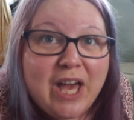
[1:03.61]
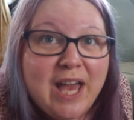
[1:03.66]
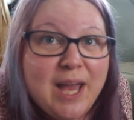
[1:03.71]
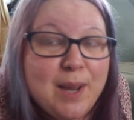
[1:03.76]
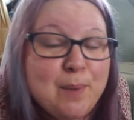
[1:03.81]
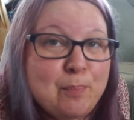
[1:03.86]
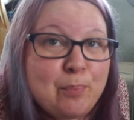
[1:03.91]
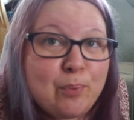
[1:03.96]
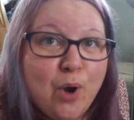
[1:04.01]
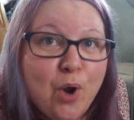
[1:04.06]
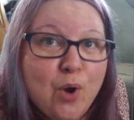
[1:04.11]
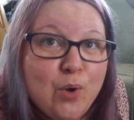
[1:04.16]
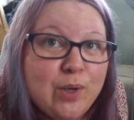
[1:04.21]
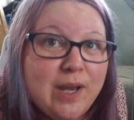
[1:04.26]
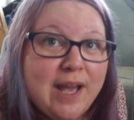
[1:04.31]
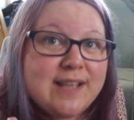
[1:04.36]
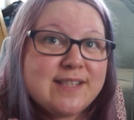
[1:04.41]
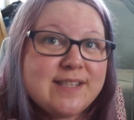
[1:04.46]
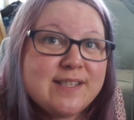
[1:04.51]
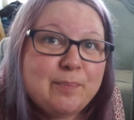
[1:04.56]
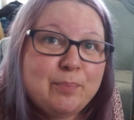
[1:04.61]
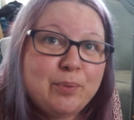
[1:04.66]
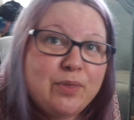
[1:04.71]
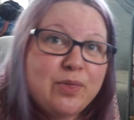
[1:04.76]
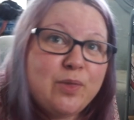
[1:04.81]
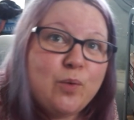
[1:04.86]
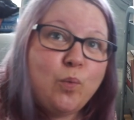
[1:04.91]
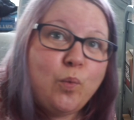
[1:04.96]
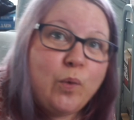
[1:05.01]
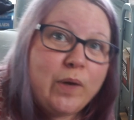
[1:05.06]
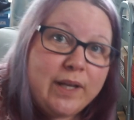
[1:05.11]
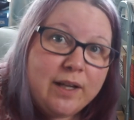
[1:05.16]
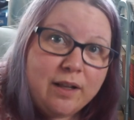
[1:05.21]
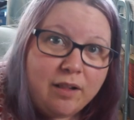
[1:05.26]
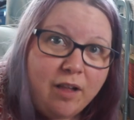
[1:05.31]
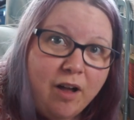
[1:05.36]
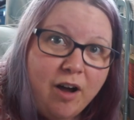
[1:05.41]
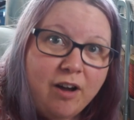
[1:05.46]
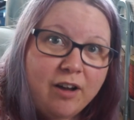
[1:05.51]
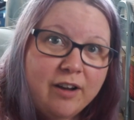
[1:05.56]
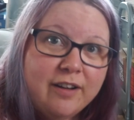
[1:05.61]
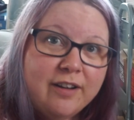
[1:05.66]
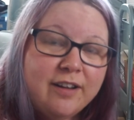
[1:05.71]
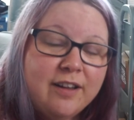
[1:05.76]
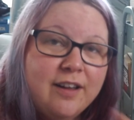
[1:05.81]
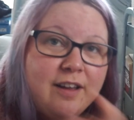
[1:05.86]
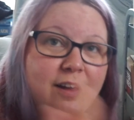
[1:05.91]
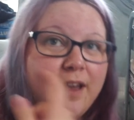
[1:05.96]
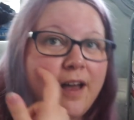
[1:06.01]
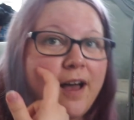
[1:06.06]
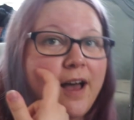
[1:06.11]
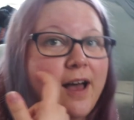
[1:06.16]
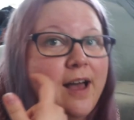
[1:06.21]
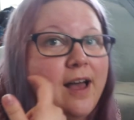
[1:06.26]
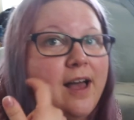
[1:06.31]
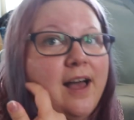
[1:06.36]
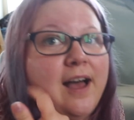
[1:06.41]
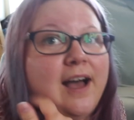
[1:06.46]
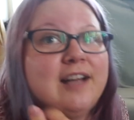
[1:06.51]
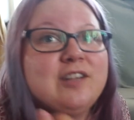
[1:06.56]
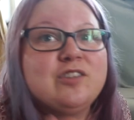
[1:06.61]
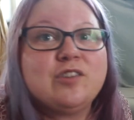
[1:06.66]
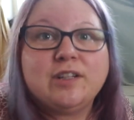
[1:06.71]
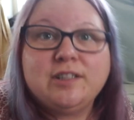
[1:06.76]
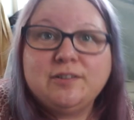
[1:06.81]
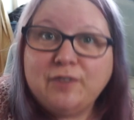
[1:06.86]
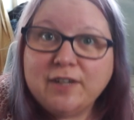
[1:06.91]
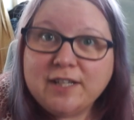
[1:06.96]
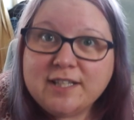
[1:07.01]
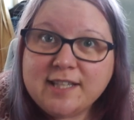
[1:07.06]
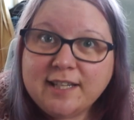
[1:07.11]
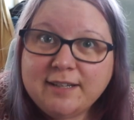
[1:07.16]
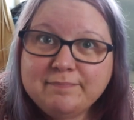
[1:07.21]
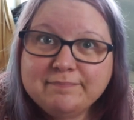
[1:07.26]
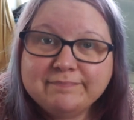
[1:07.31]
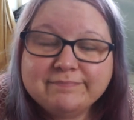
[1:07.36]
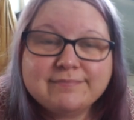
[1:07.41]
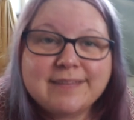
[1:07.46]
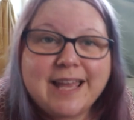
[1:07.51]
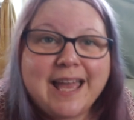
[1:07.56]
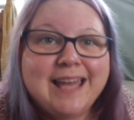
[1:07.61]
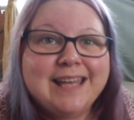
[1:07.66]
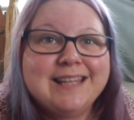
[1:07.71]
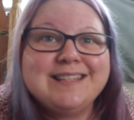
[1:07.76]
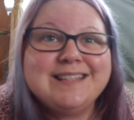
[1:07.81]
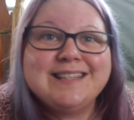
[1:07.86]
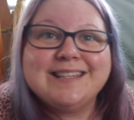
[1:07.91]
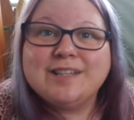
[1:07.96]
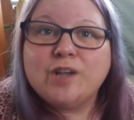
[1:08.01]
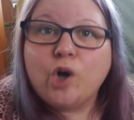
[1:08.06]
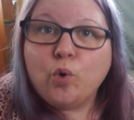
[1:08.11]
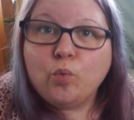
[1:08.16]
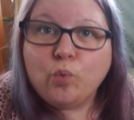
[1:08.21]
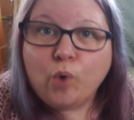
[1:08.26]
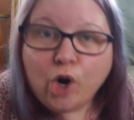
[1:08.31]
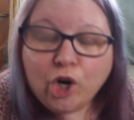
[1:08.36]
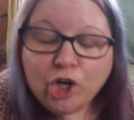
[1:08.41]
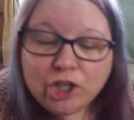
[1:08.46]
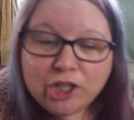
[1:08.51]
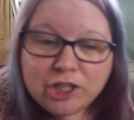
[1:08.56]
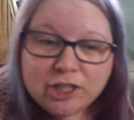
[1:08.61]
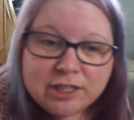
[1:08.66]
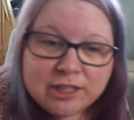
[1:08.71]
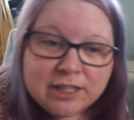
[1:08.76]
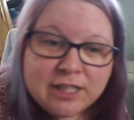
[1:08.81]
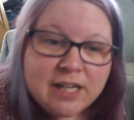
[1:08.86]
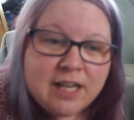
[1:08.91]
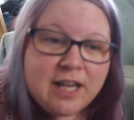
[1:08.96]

It broke as I put the wheel on. Uh, I tried to fix it. It did not work.